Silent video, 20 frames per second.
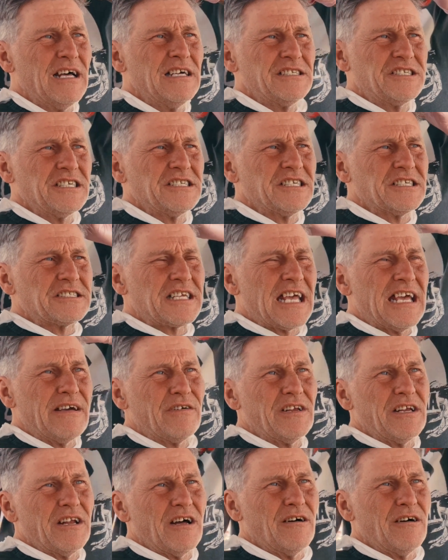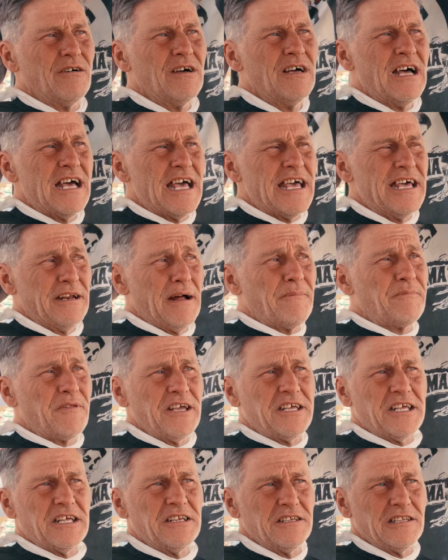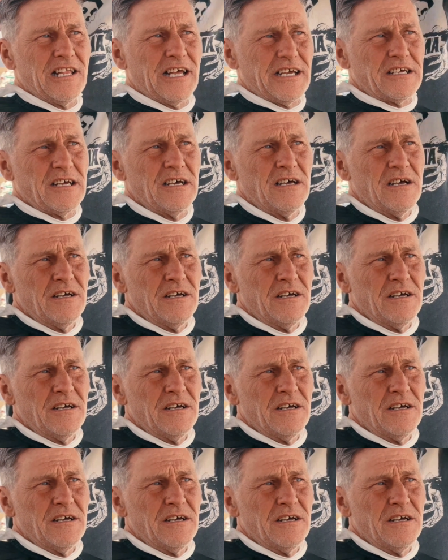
She just gave it and I'm thinking like